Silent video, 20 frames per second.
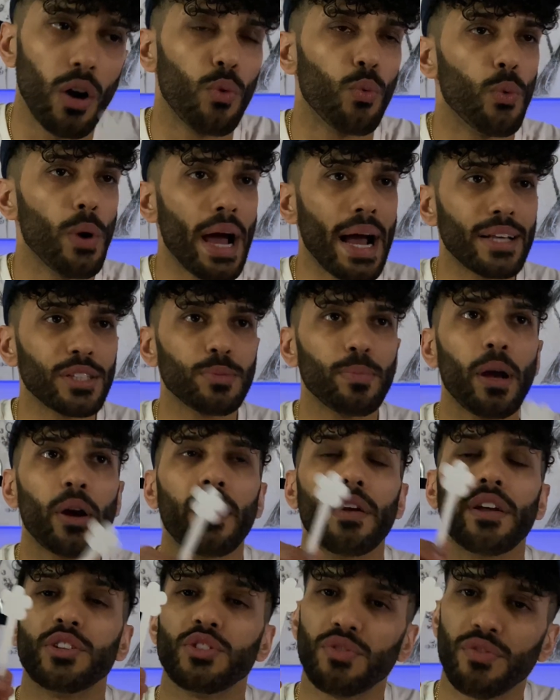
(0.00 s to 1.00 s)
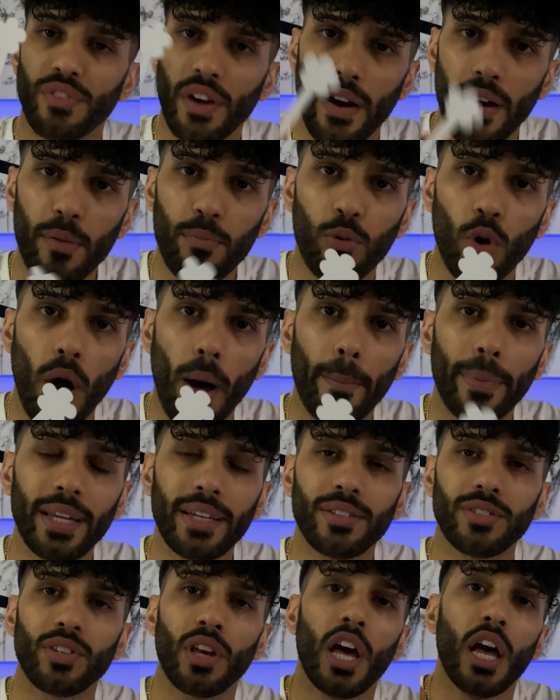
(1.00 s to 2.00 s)
Raspberry is very
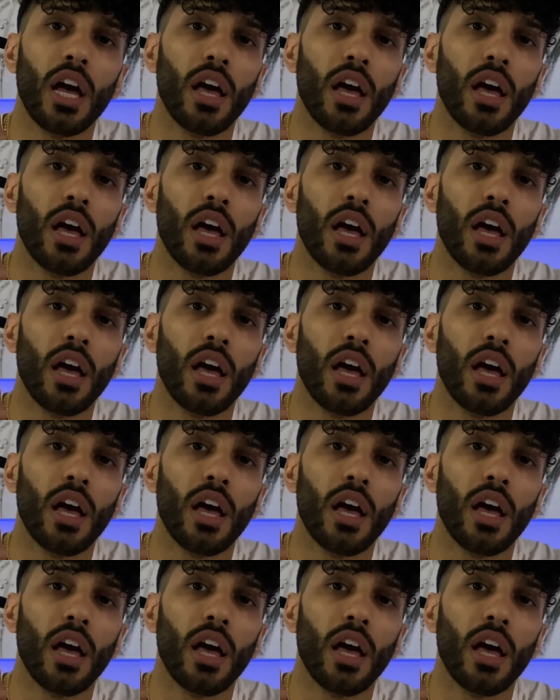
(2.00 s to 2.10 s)
prominent.